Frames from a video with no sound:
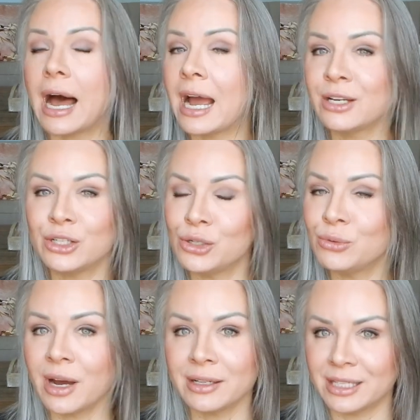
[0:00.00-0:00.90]
I do
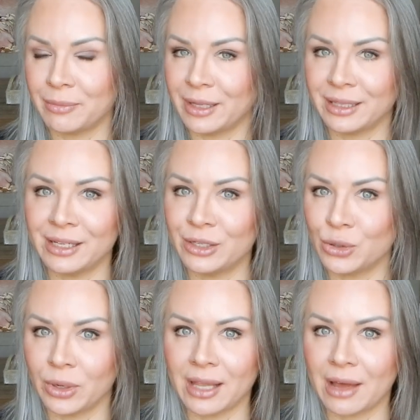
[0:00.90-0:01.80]
not typically
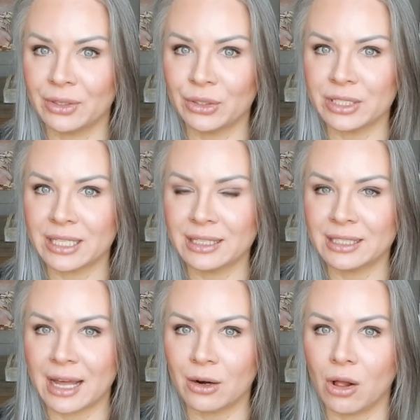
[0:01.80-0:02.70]
enjoy lavender
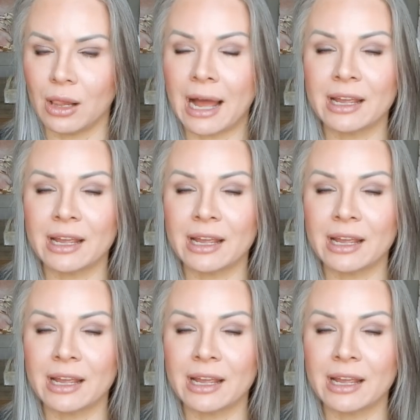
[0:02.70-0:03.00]
scents at all.